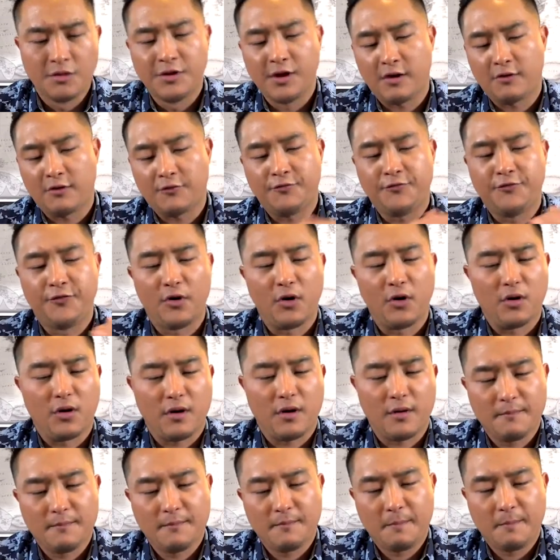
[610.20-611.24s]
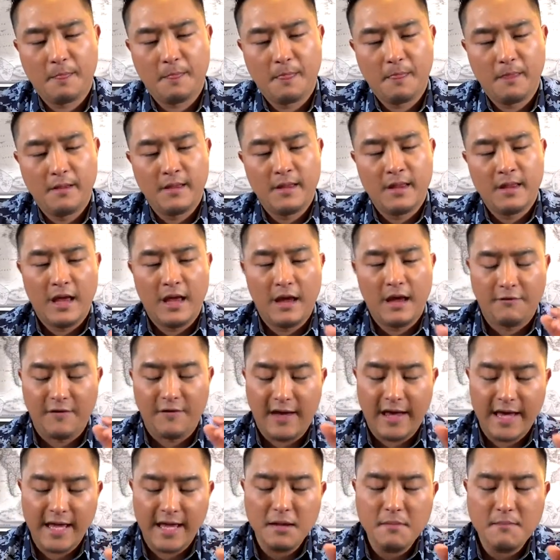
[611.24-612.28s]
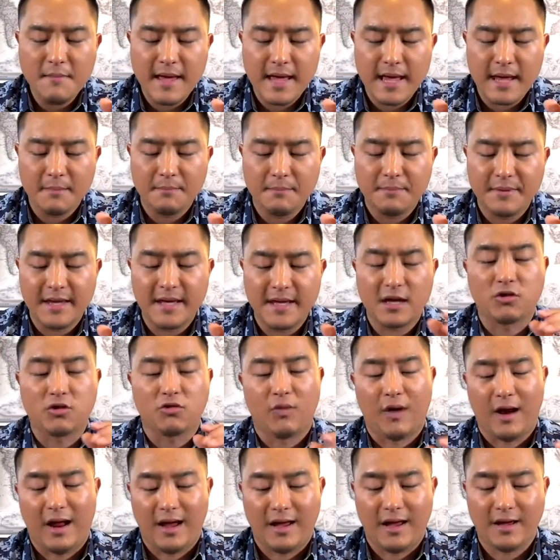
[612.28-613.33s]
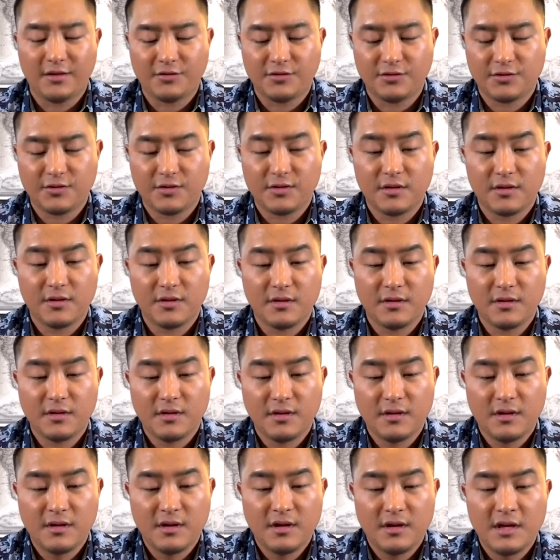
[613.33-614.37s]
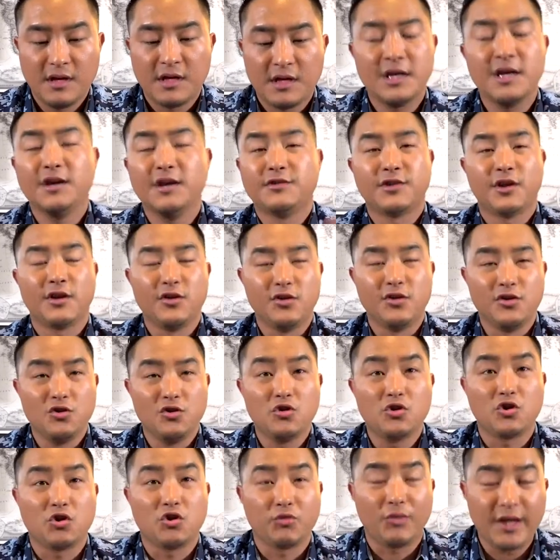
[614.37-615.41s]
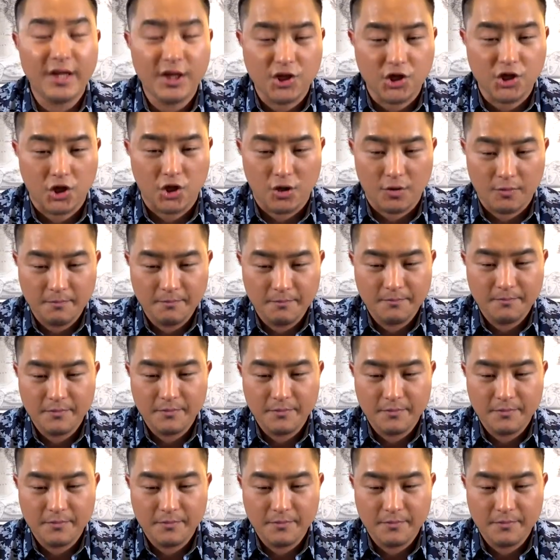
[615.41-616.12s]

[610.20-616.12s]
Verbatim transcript: Therefore, if any man be in Christ, he is a new creature